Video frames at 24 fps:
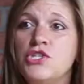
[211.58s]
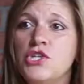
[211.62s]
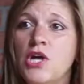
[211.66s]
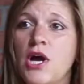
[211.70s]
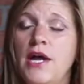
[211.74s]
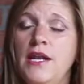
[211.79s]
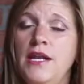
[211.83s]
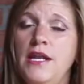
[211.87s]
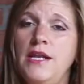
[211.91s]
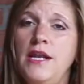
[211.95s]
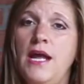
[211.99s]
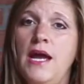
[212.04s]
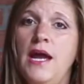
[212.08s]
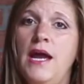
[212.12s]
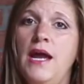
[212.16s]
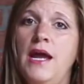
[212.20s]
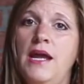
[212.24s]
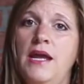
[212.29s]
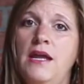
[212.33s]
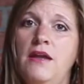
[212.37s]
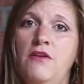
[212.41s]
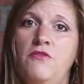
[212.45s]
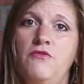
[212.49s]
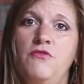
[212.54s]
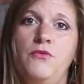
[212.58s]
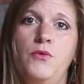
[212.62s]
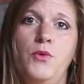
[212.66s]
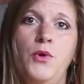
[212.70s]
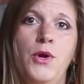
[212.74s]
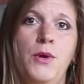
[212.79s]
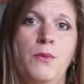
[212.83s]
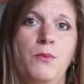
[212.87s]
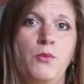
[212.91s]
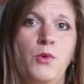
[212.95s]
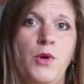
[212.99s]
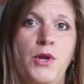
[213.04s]
John and I,
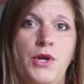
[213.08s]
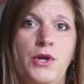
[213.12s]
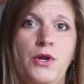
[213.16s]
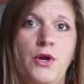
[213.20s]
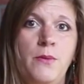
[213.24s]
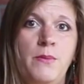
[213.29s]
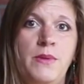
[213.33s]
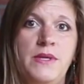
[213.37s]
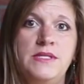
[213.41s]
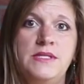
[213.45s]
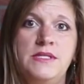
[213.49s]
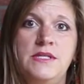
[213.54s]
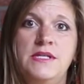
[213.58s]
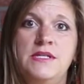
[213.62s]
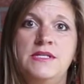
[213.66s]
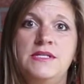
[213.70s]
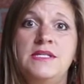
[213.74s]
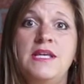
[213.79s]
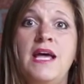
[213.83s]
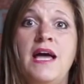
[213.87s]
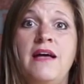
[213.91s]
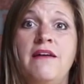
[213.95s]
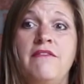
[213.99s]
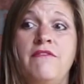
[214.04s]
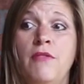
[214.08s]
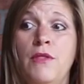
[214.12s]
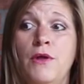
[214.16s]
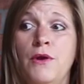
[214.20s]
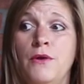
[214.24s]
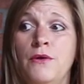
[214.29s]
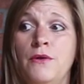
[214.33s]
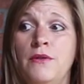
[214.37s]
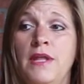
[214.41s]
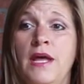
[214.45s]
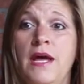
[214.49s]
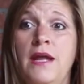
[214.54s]
from running our business, have
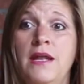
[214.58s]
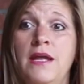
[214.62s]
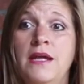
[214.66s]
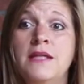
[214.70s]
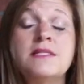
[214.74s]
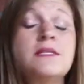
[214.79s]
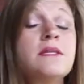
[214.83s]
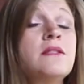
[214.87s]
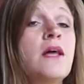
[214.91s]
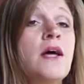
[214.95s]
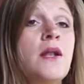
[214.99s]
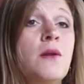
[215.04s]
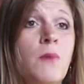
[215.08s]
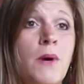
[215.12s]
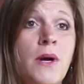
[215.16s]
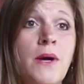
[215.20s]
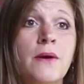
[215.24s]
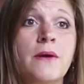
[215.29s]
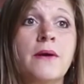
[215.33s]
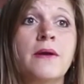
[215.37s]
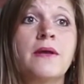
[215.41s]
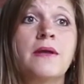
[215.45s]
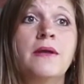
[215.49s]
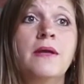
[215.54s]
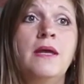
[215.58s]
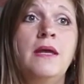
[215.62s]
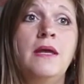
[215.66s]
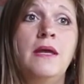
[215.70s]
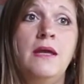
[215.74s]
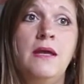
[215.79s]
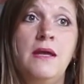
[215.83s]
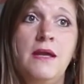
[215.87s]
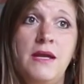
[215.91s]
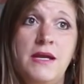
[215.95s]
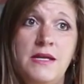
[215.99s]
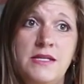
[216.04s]
learned that it's a lot of work.
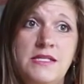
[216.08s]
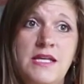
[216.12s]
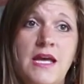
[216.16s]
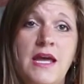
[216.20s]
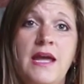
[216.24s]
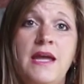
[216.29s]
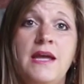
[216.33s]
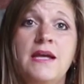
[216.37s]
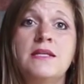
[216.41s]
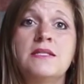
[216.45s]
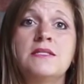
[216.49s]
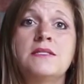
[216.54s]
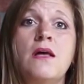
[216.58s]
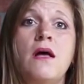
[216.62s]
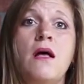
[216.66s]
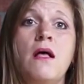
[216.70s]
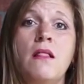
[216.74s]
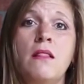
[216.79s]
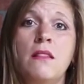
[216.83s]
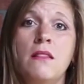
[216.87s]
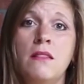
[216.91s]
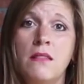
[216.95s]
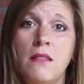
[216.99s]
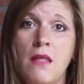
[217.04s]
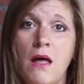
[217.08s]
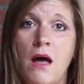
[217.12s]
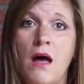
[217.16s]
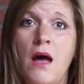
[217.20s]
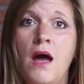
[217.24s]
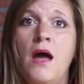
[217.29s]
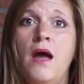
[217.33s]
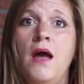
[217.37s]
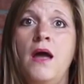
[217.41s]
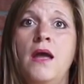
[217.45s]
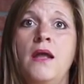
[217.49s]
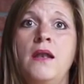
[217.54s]
It takes a
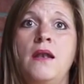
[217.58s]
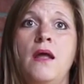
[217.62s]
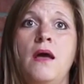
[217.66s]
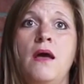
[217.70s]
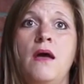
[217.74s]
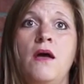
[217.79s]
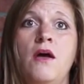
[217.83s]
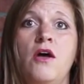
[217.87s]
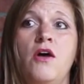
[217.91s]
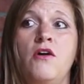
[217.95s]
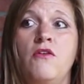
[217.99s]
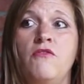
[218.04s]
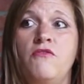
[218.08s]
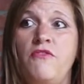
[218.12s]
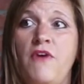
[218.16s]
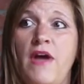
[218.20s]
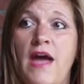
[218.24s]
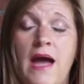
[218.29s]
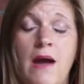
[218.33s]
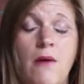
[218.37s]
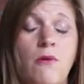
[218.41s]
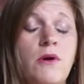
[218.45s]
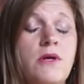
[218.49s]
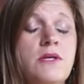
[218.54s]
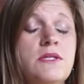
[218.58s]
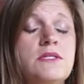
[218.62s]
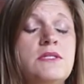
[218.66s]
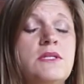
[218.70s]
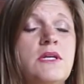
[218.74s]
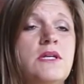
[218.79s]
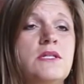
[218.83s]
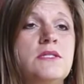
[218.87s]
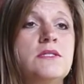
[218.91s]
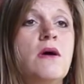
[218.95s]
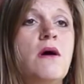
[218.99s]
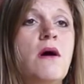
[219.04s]
lot of hours.
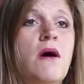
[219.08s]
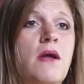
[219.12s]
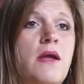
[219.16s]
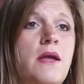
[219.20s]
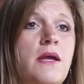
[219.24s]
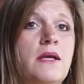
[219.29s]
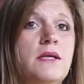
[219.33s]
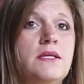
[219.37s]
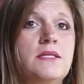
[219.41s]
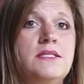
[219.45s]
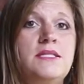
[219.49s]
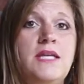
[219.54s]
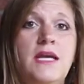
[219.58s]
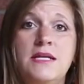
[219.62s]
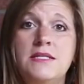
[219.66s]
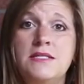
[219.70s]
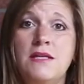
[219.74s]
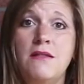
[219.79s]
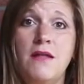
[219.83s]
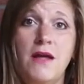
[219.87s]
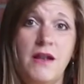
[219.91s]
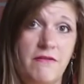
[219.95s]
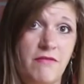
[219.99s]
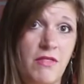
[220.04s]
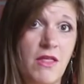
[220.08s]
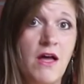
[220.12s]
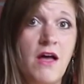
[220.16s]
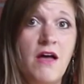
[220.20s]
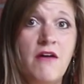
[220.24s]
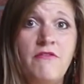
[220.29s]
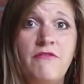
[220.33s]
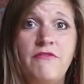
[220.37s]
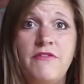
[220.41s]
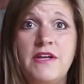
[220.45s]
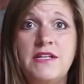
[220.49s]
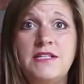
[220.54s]
It takes a lot of
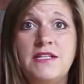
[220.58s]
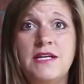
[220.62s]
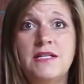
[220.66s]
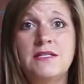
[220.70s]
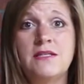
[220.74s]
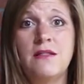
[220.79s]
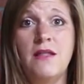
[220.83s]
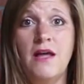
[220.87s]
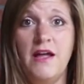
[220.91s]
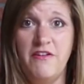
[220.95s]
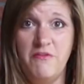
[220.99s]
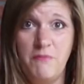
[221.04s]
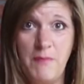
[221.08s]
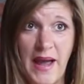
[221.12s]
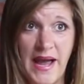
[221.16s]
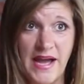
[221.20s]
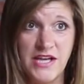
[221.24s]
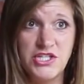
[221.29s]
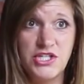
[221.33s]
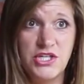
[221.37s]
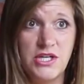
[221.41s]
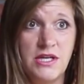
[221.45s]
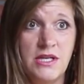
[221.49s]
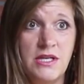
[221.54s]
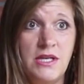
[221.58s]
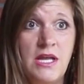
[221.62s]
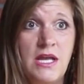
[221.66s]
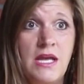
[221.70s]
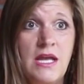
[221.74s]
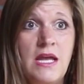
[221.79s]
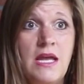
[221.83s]
love. It takes a lot of passion.